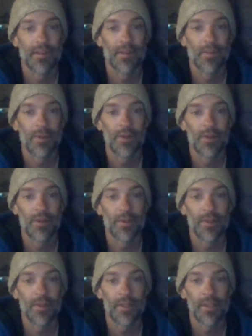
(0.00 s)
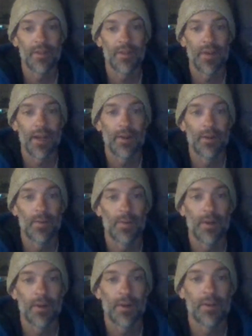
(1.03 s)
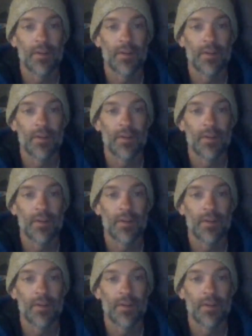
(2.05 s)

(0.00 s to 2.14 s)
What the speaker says: We usually do this stuff on Ironworks.